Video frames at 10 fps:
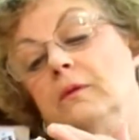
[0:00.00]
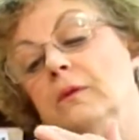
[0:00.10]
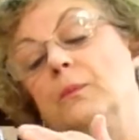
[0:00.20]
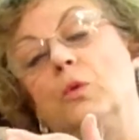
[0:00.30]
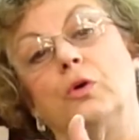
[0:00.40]

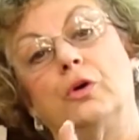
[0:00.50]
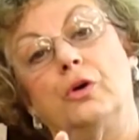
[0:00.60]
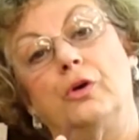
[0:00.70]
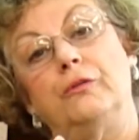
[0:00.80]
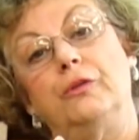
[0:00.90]
the more
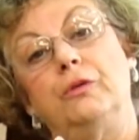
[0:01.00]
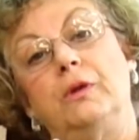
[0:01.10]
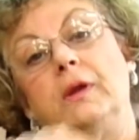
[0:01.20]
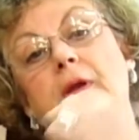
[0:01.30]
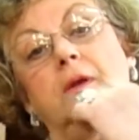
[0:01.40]
curve you
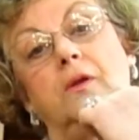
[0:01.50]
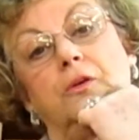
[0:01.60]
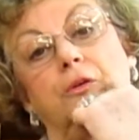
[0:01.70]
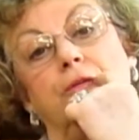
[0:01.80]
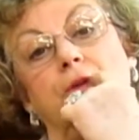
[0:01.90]
need
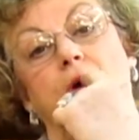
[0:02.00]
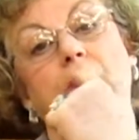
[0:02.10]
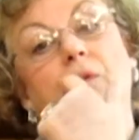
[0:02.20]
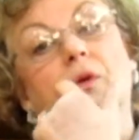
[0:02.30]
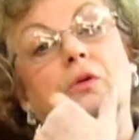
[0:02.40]
to
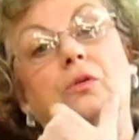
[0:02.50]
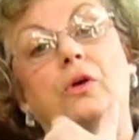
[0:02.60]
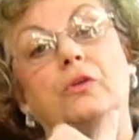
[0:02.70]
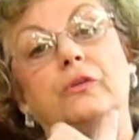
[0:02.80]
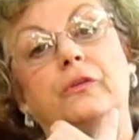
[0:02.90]
flow
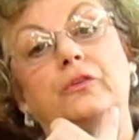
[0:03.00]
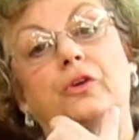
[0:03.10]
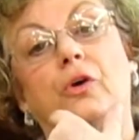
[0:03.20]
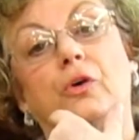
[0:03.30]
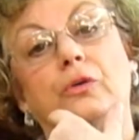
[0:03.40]
across the
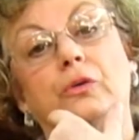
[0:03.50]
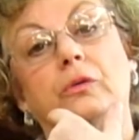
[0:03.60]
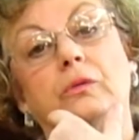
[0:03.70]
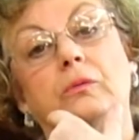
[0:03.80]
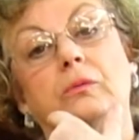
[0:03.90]
jaw.
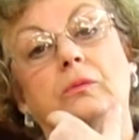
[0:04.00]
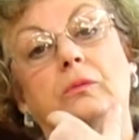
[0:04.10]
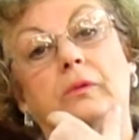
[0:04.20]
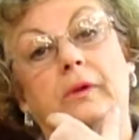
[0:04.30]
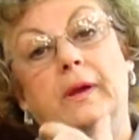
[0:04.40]

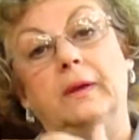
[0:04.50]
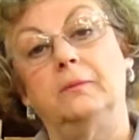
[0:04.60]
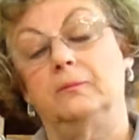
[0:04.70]
Okay?